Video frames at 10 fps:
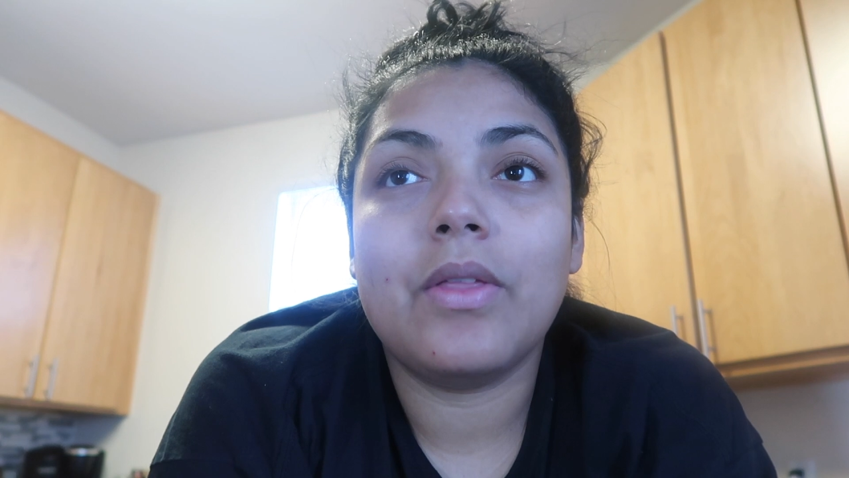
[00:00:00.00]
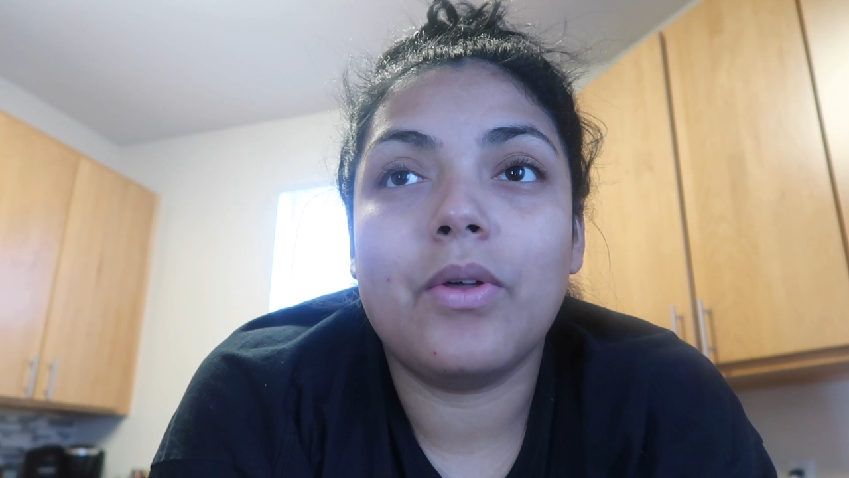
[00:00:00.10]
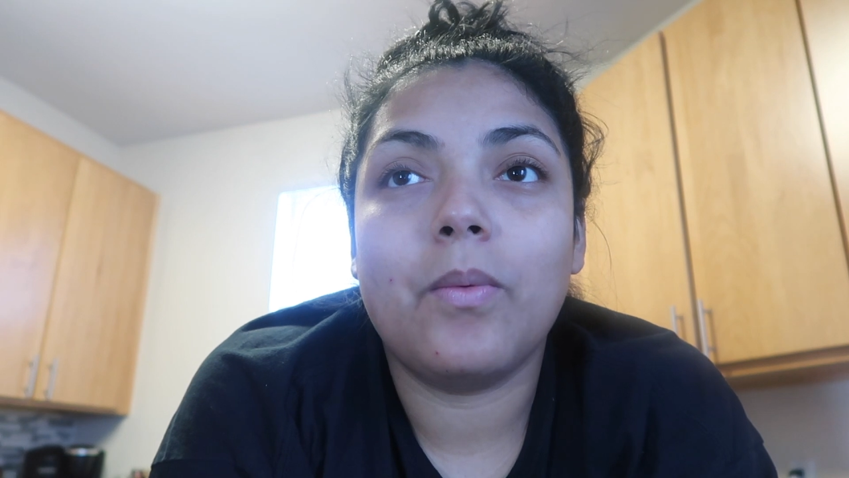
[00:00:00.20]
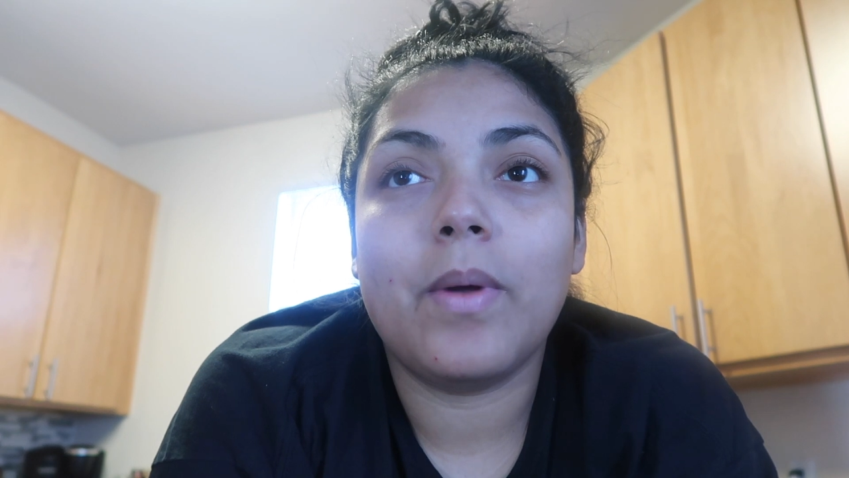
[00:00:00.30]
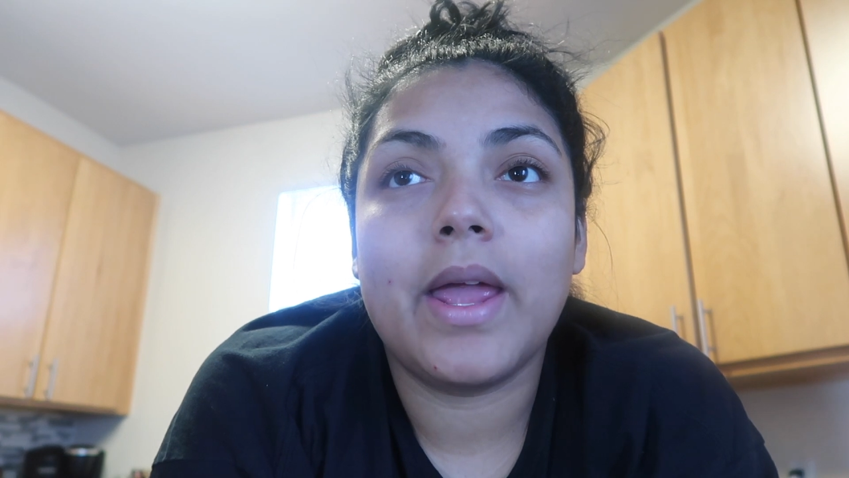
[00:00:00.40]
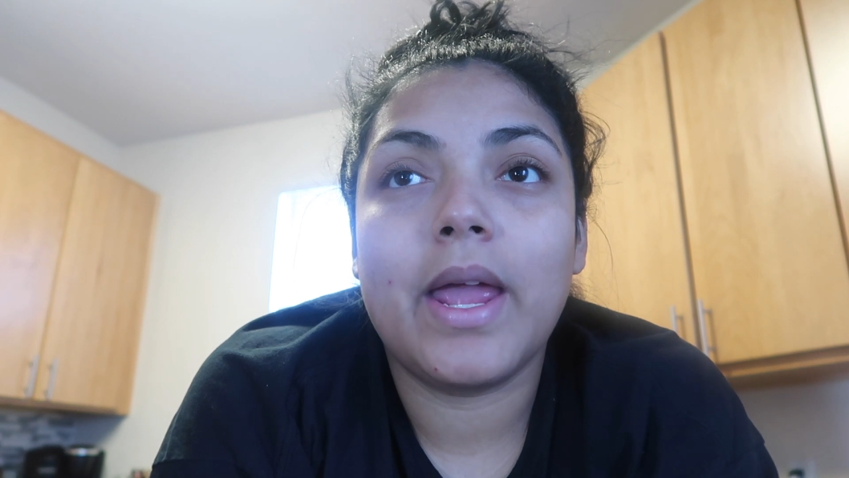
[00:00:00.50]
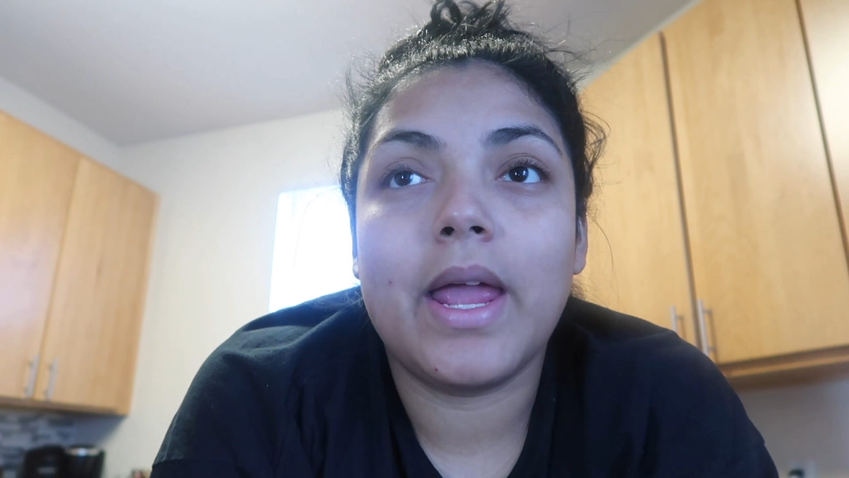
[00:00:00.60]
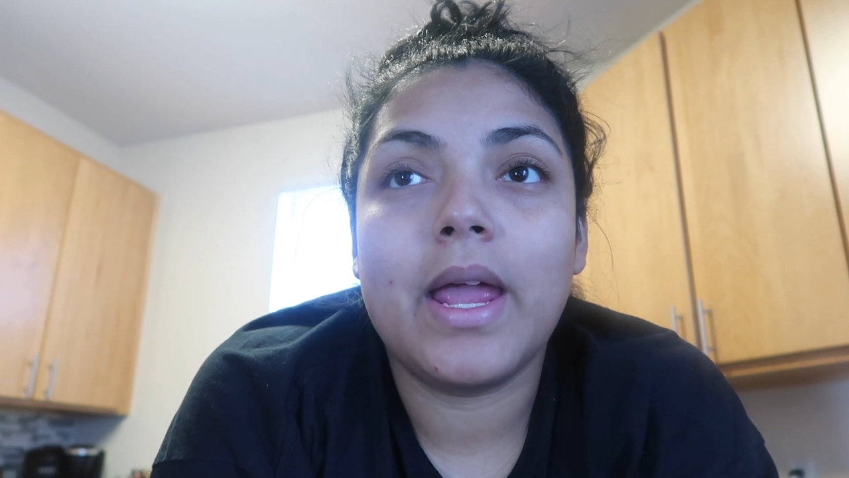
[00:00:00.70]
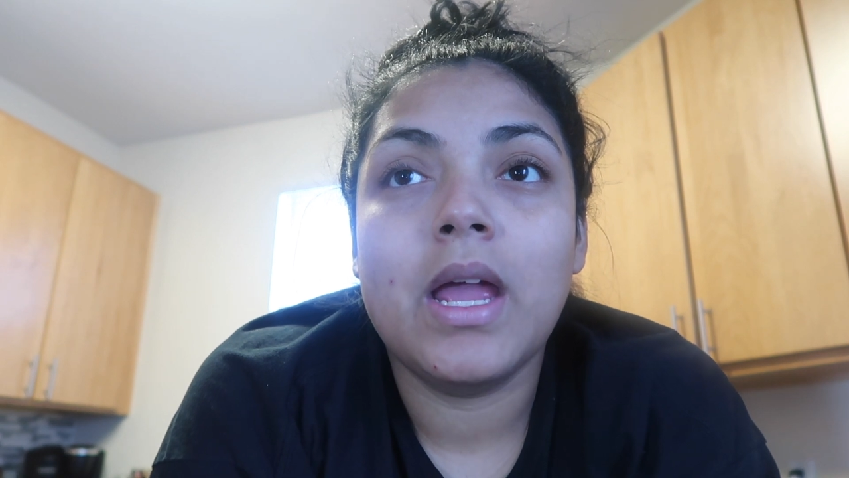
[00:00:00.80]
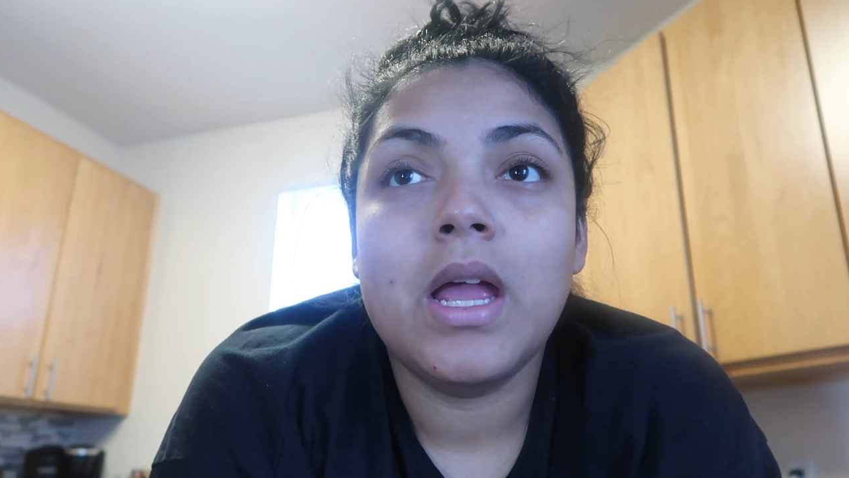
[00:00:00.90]
the
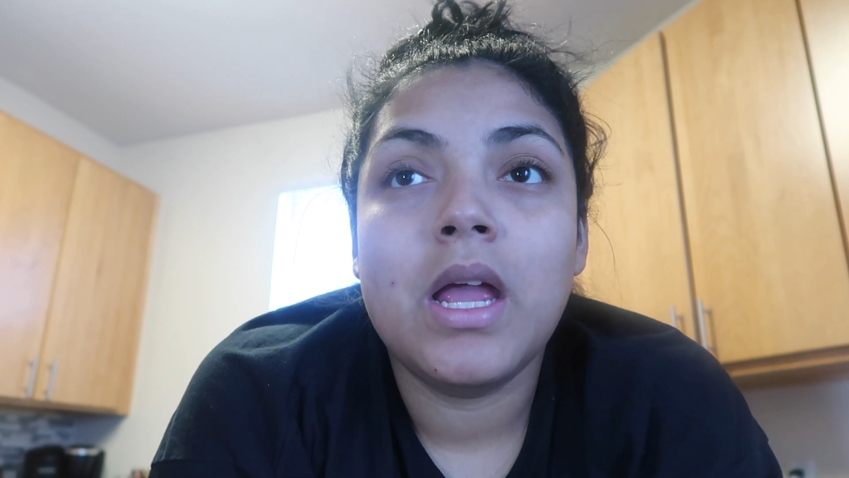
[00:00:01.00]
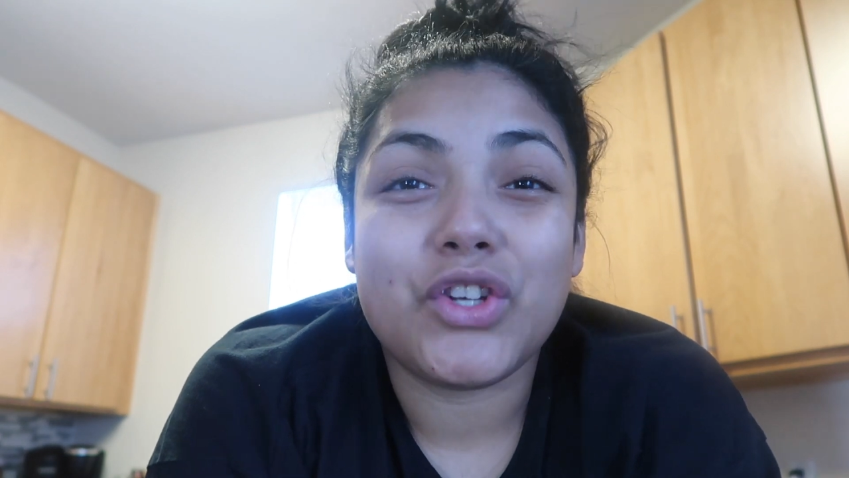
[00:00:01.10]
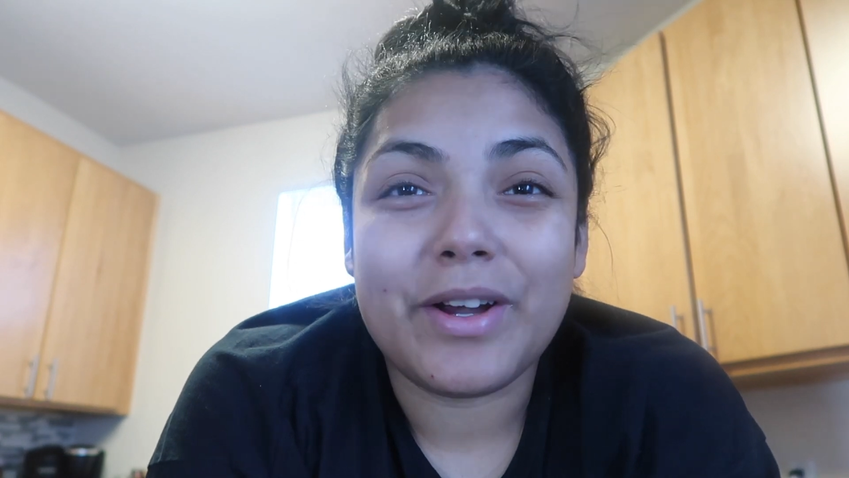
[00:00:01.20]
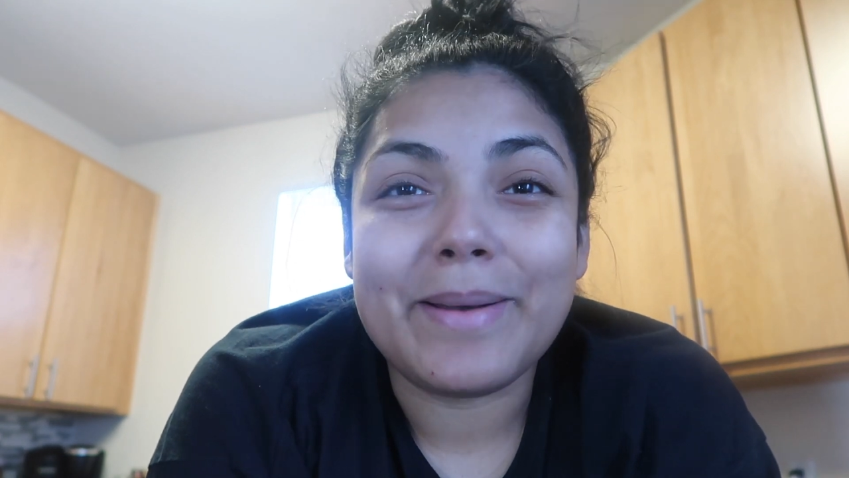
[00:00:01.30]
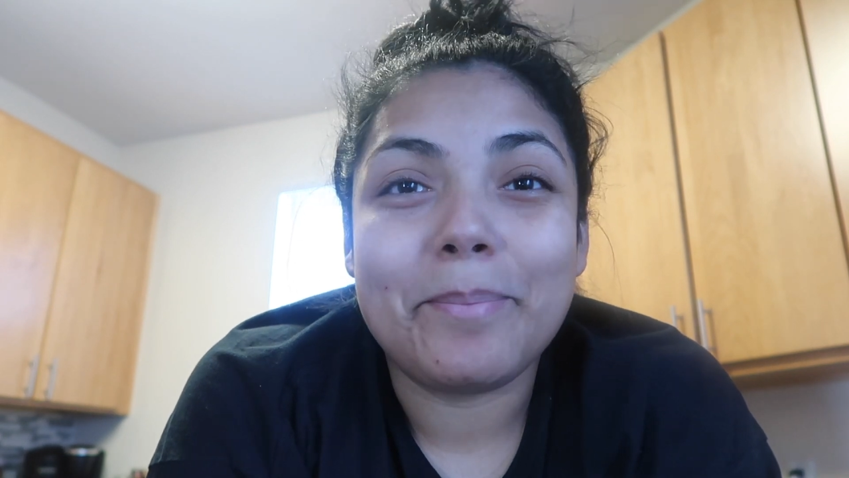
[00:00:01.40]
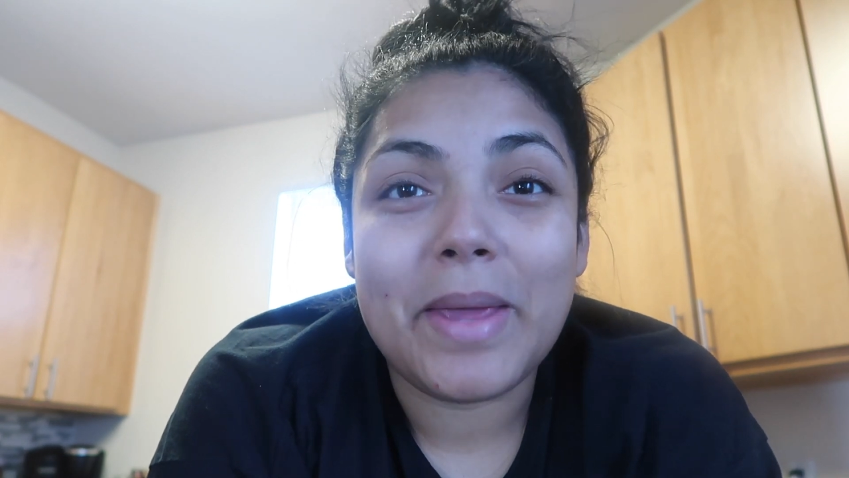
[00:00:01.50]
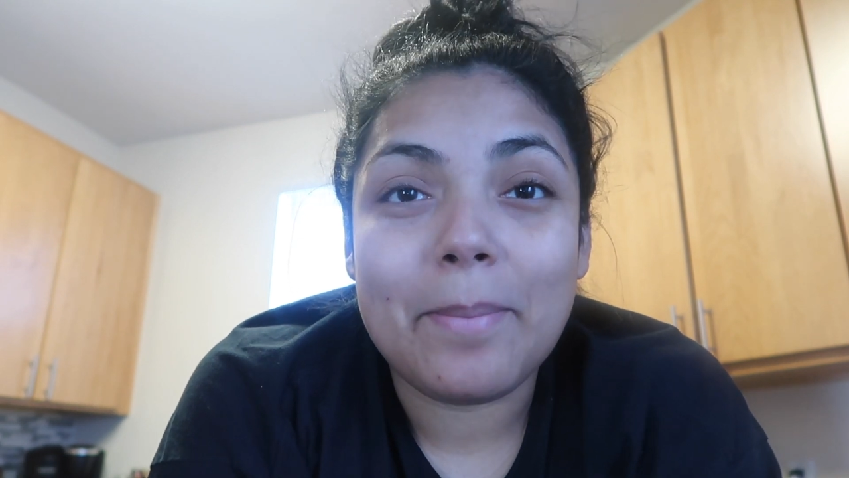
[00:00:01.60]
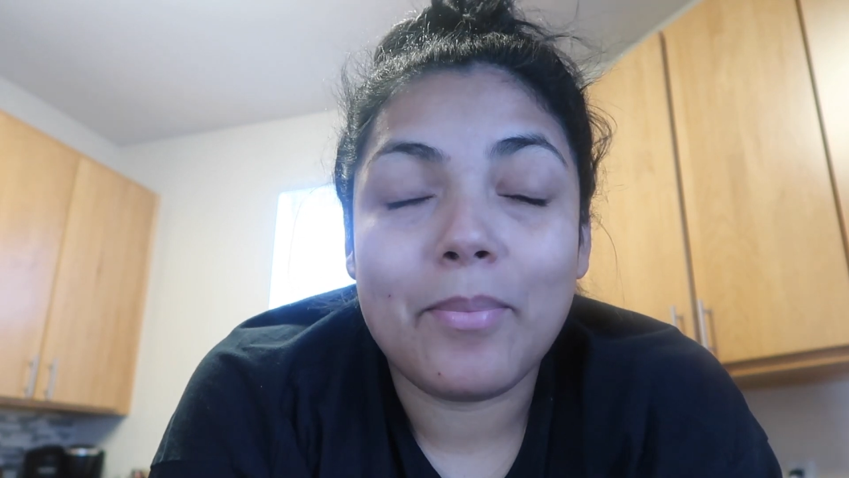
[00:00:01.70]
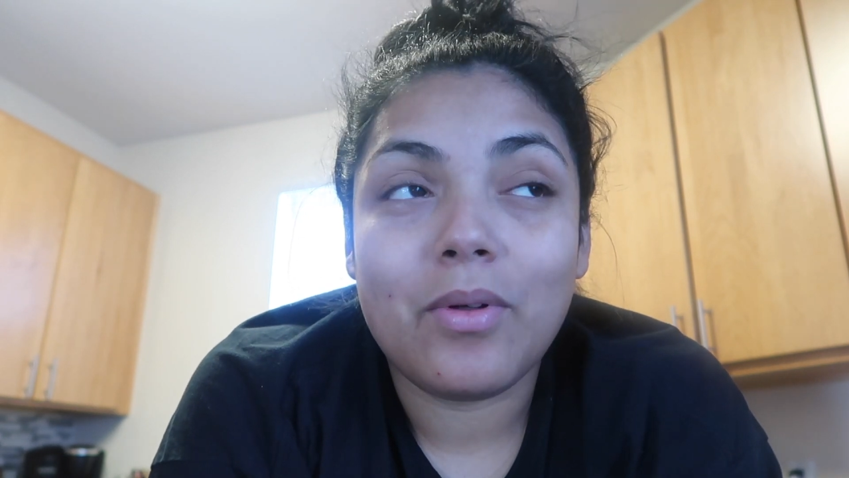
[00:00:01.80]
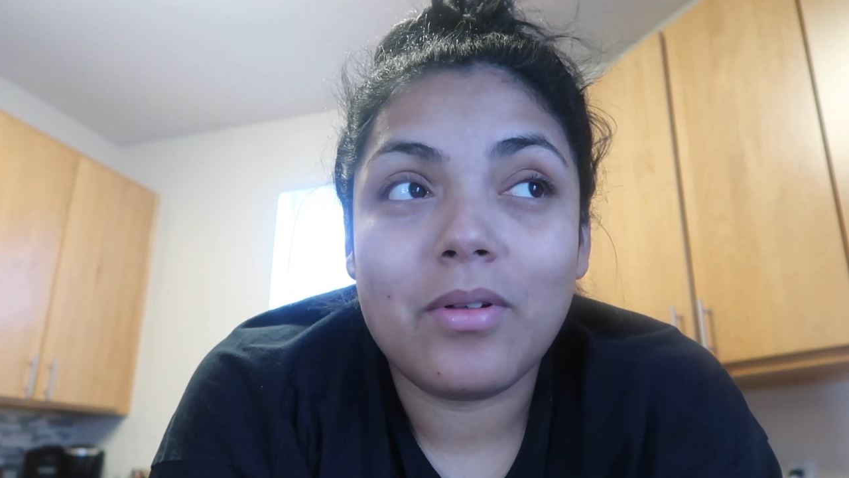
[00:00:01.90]
way certain
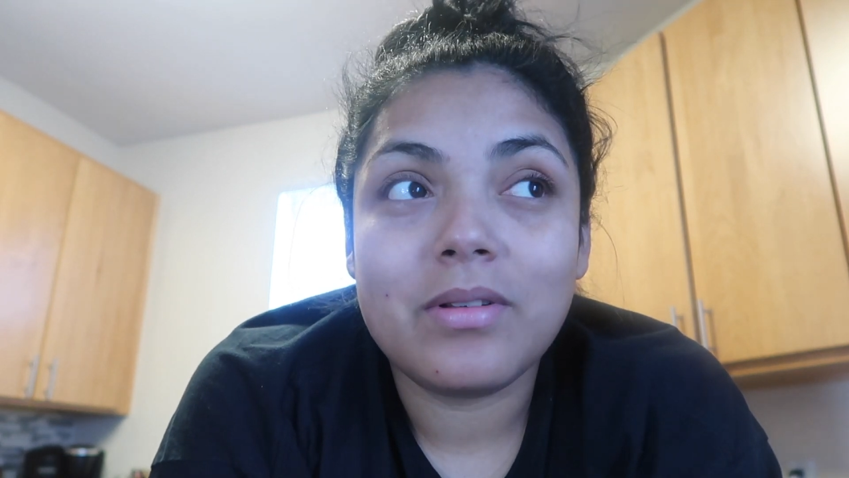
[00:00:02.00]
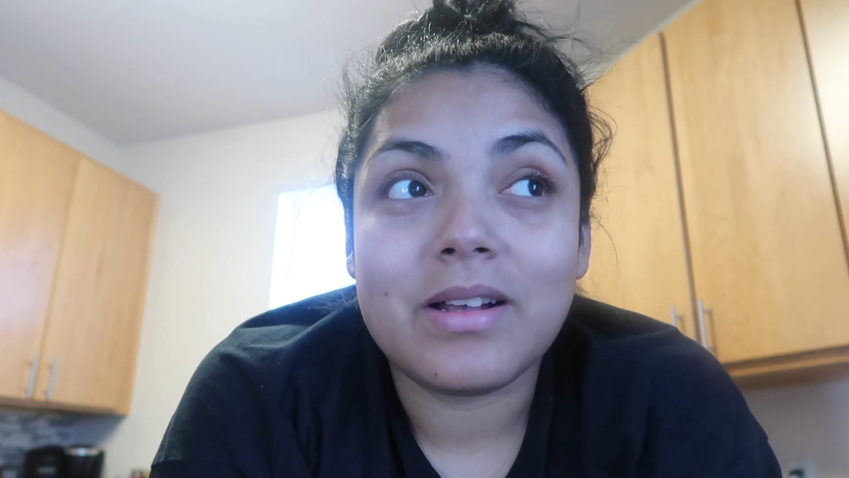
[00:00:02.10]
people,